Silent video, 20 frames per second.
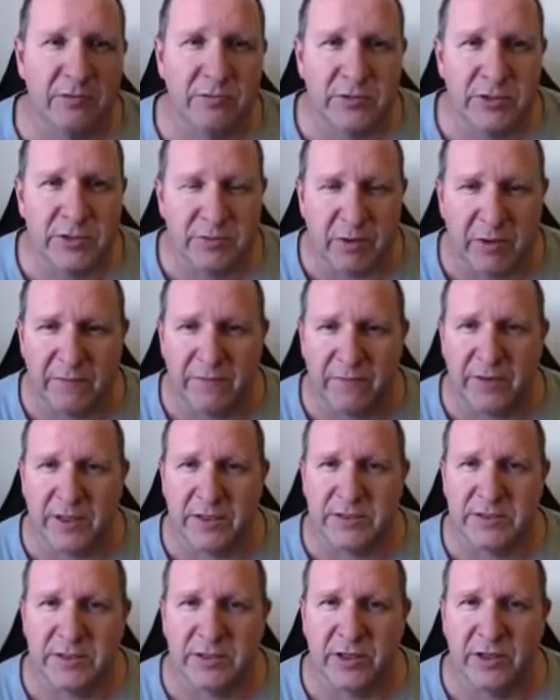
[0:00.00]
just wait for that
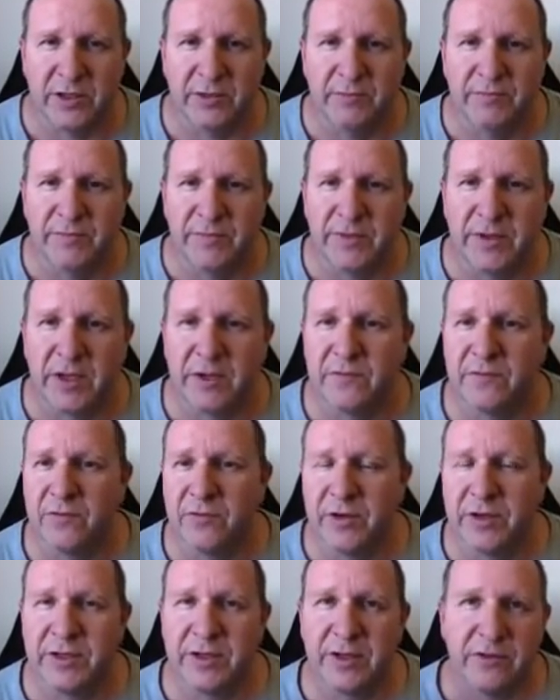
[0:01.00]
to load. Now you've
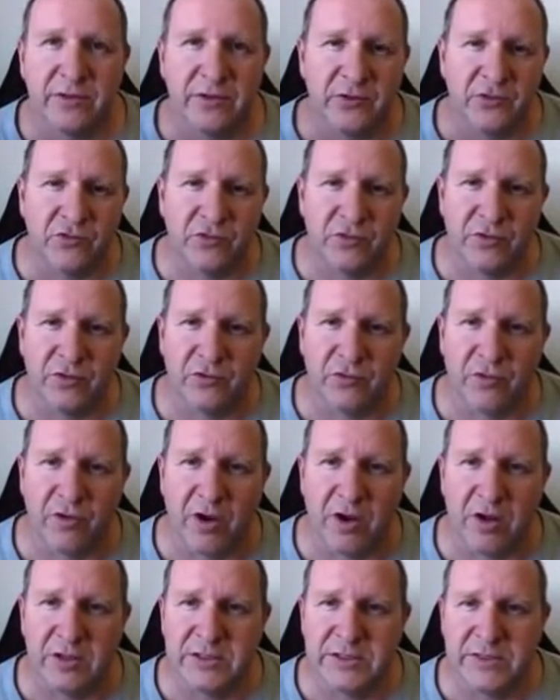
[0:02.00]
already done the
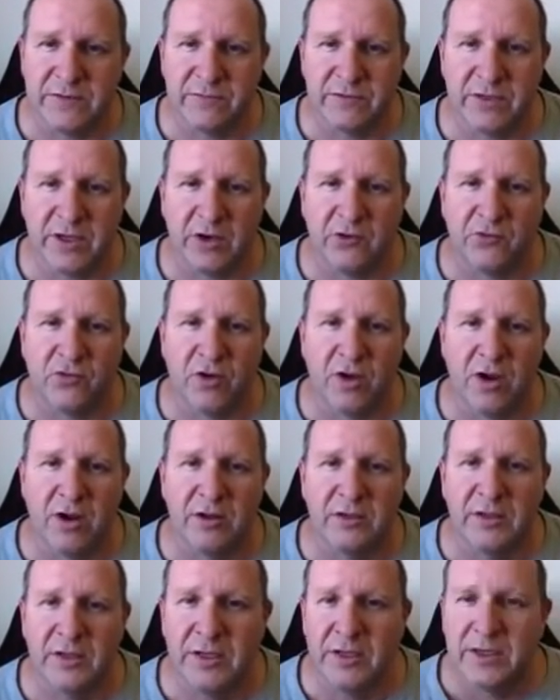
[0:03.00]
trial, the 7-day
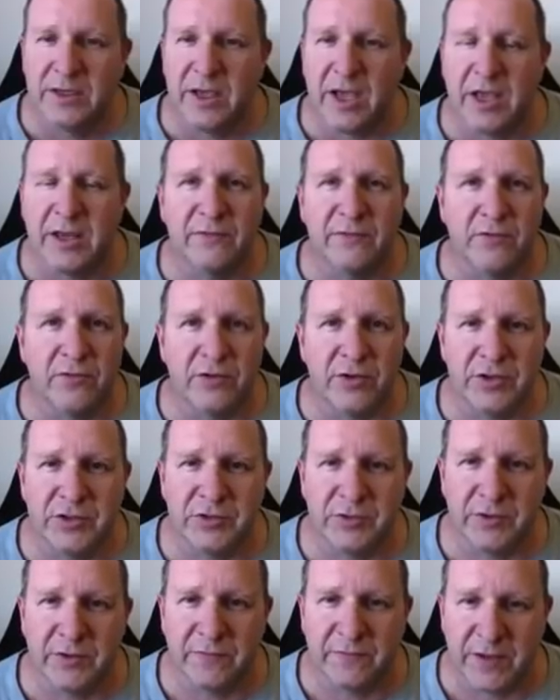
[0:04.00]
trial, and you've already
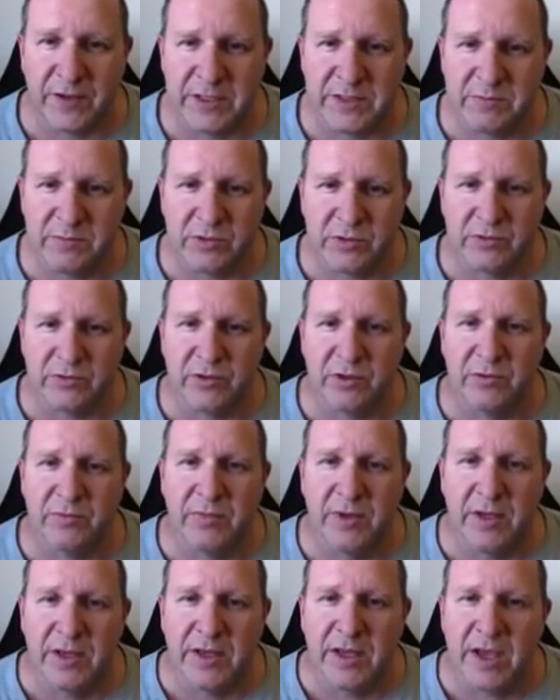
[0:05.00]
joined the Facebook group,
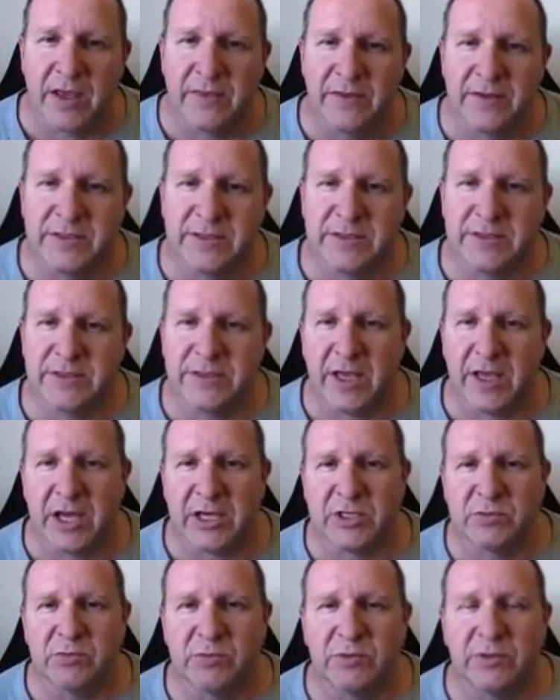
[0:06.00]
and this is the
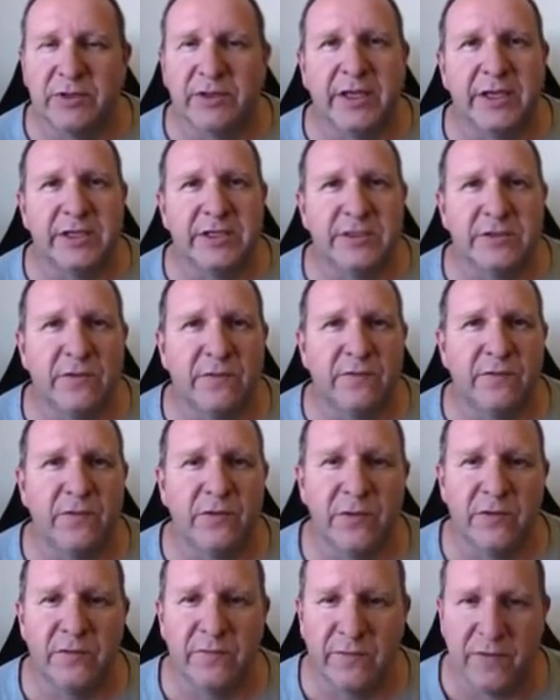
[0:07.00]
actual links for
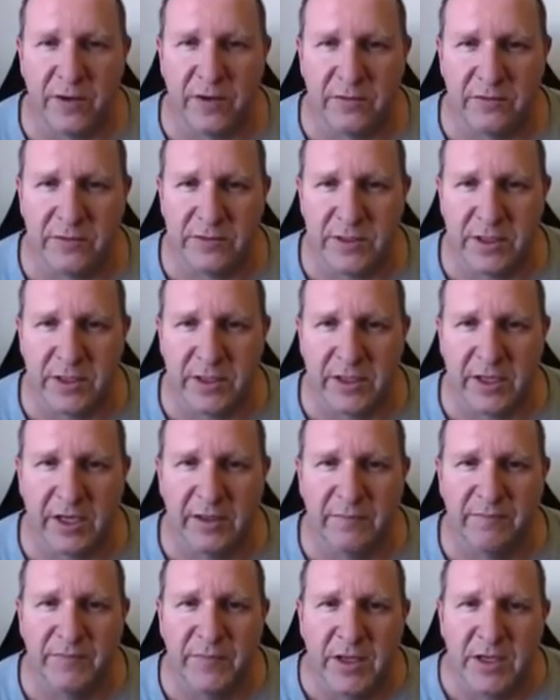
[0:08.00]
the funnels.
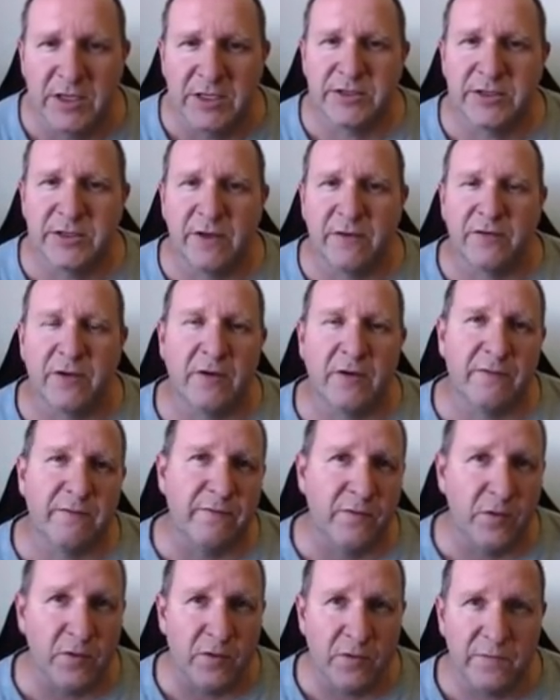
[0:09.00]
Okay, so I've got
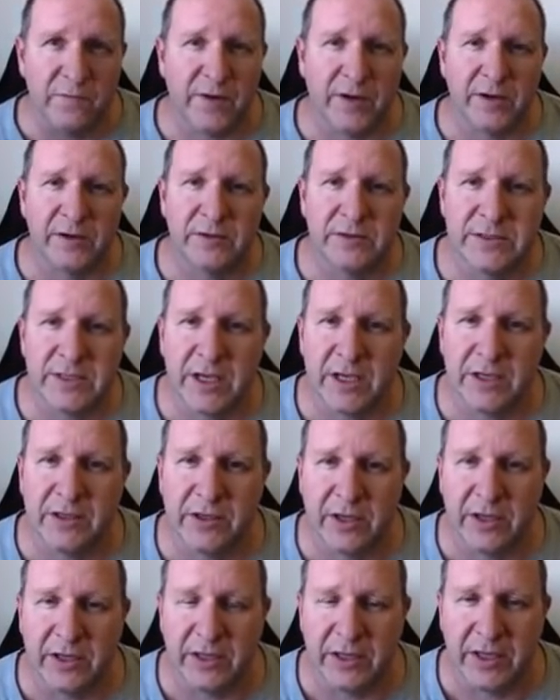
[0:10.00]
4 funnels there
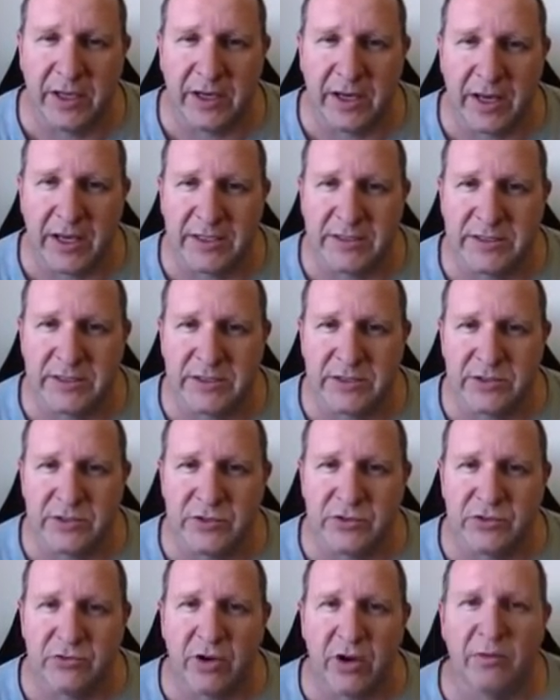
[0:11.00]
you can get access to
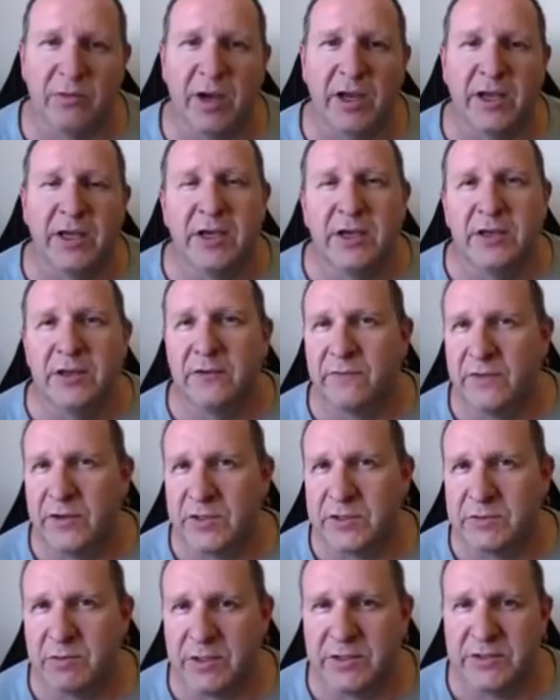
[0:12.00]
straight away. The
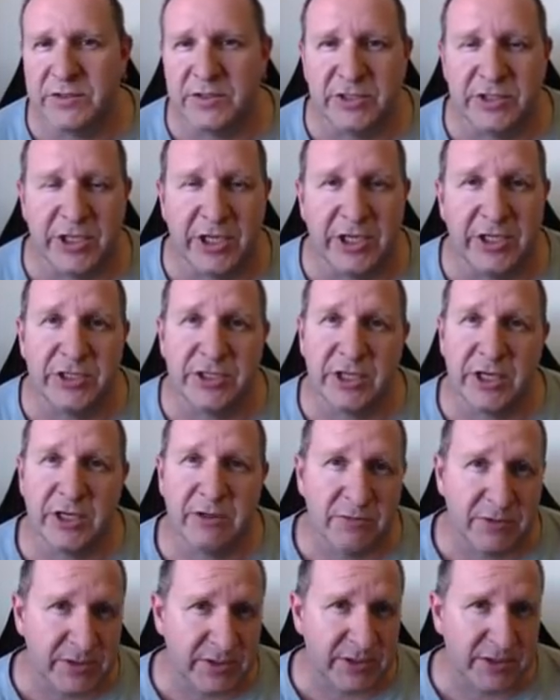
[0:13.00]
first one is the cheat sheet,
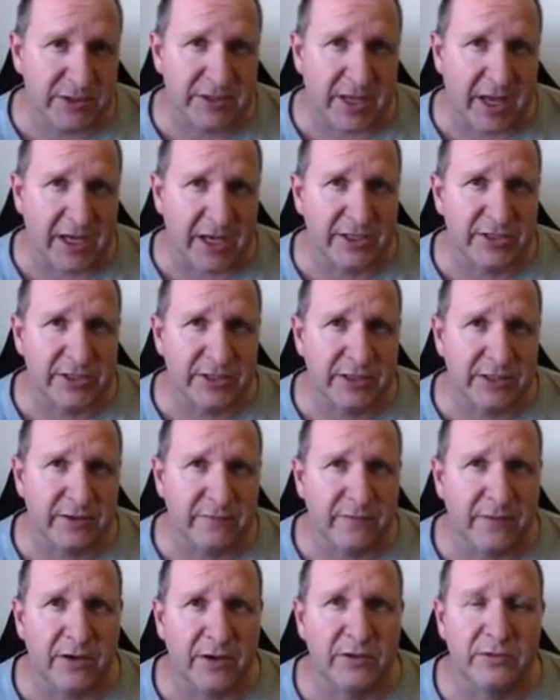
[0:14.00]
which is actually the
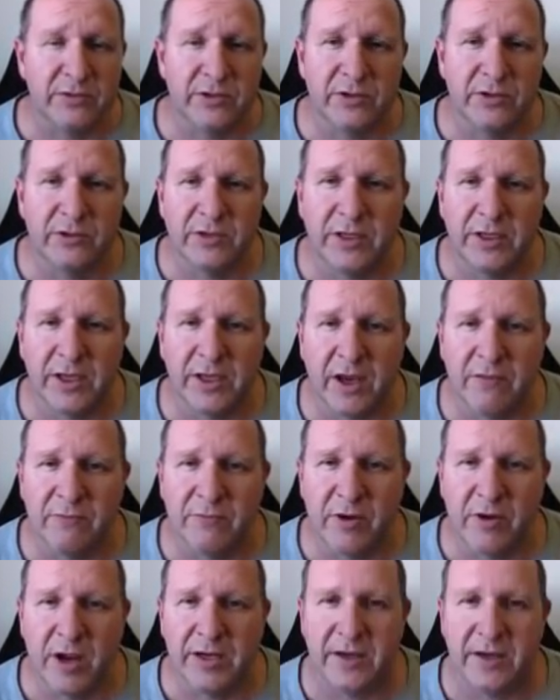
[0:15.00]
funnel you're looking at
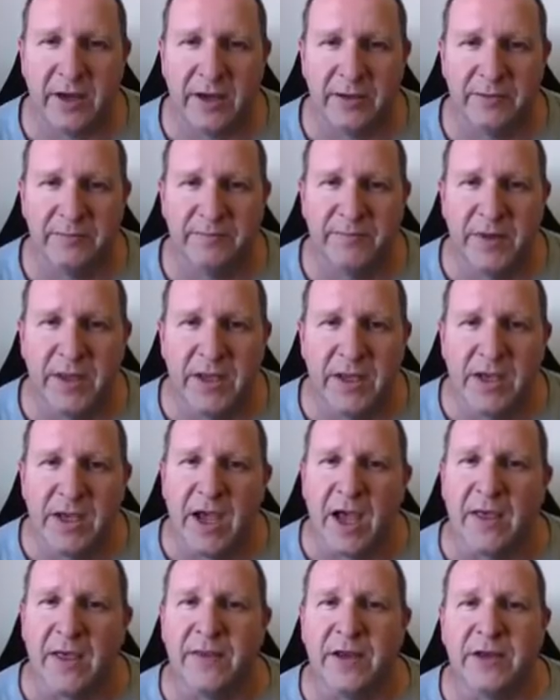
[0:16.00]
right now,
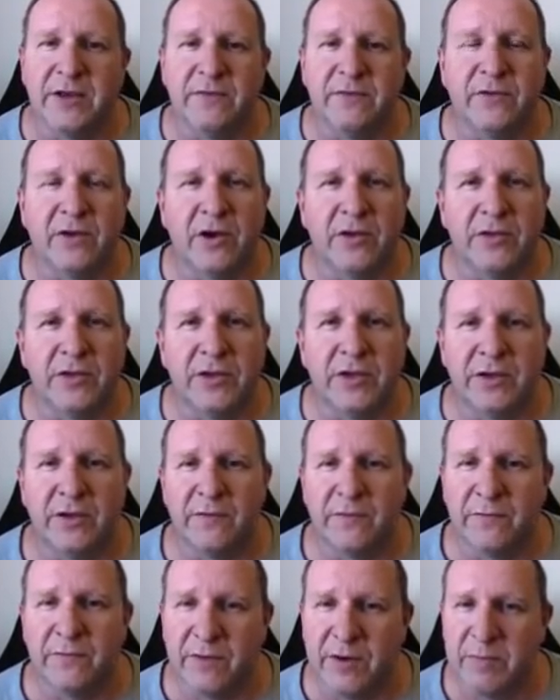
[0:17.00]
and then you've got the
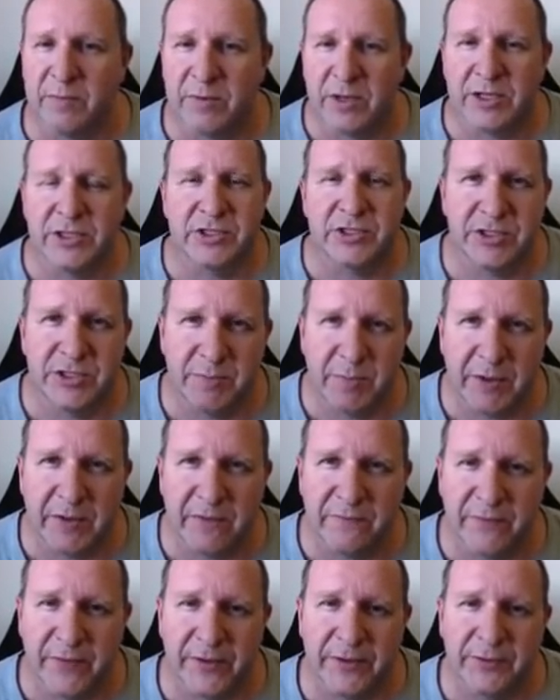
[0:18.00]
free plus shipping
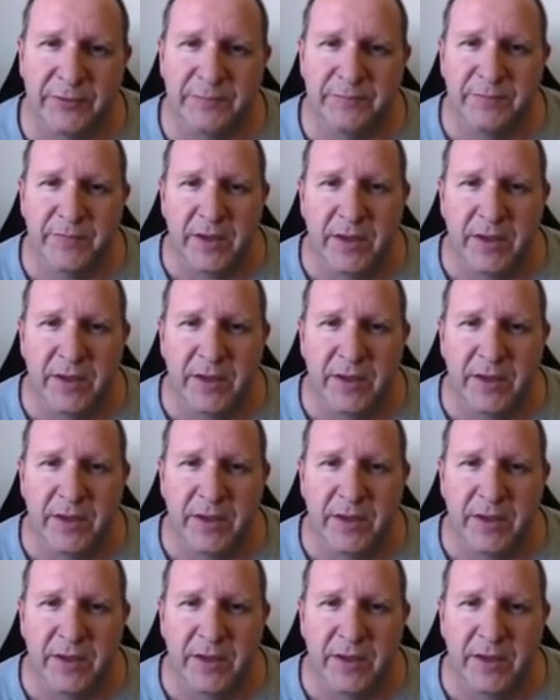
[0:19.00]
funnel.